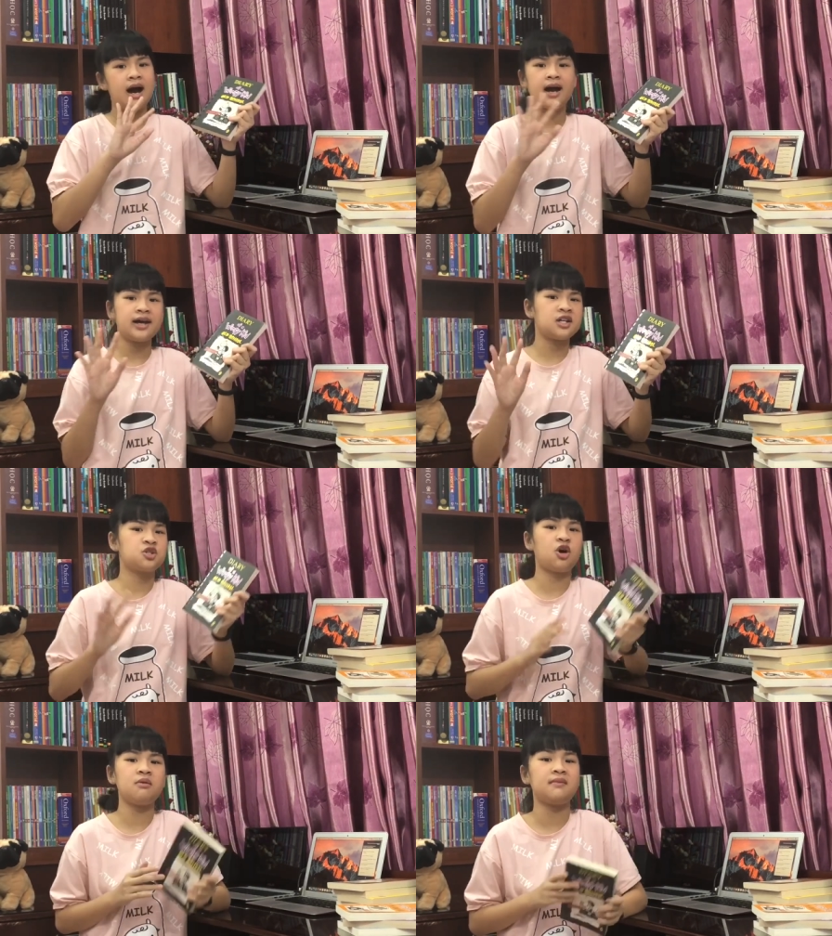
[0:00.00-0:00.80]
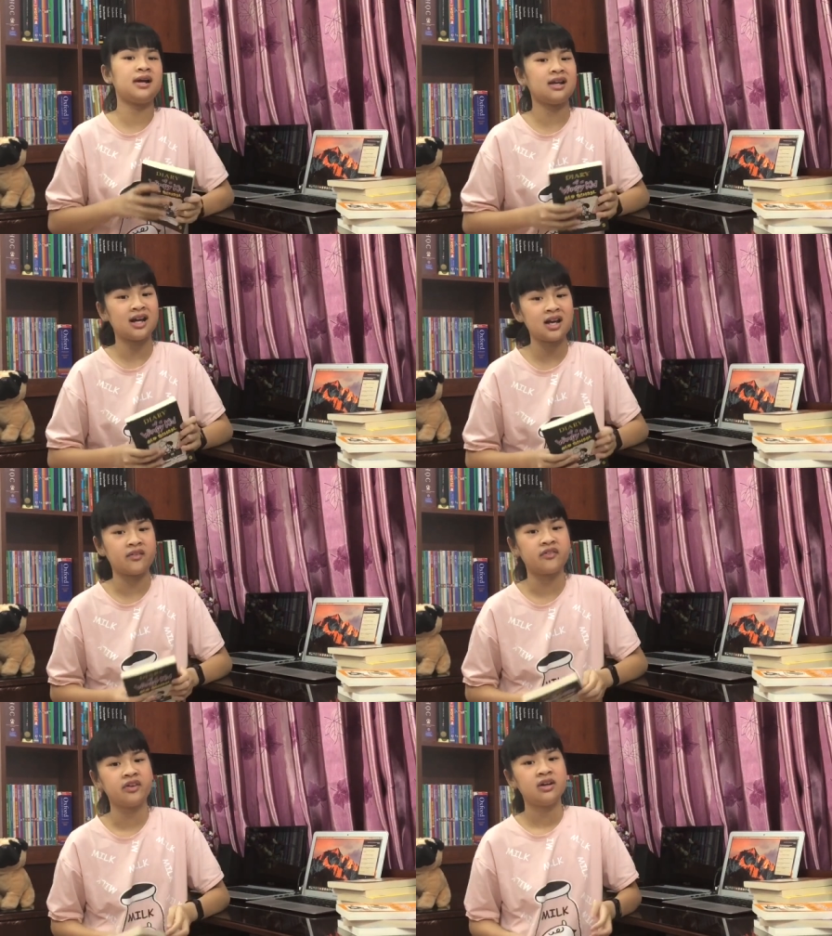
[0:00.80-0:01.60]
I enjoy my
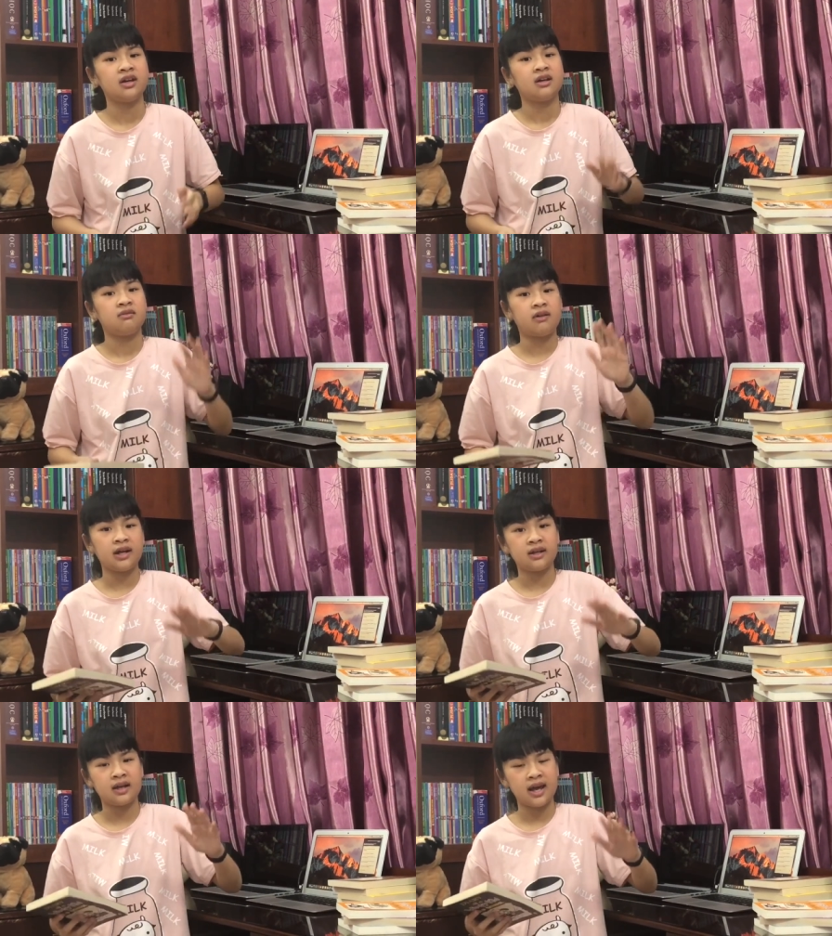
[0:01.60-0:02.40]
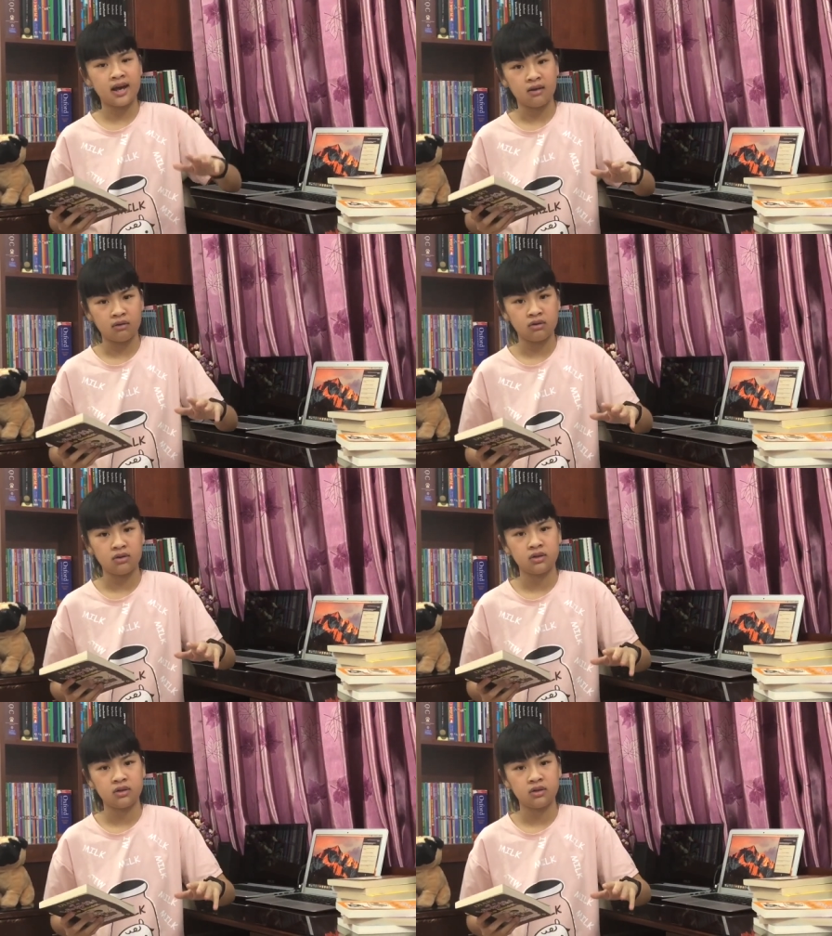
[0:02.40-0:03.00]
life right now.